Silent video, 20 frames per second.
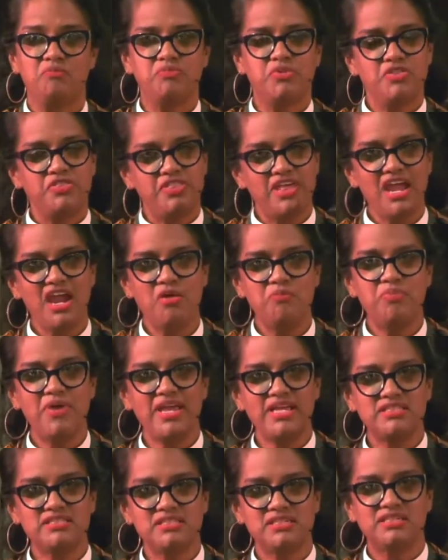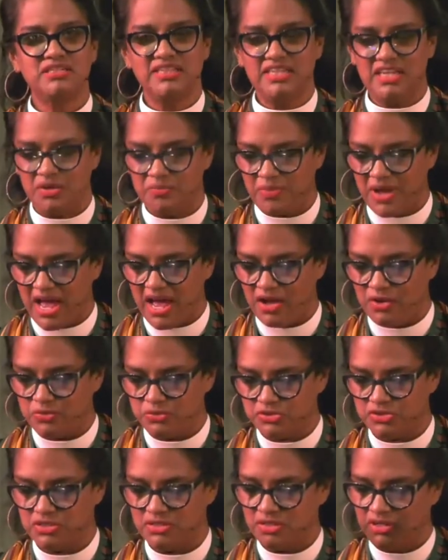but they're basically
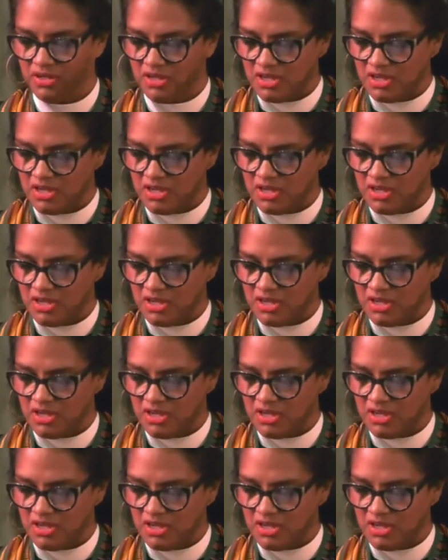about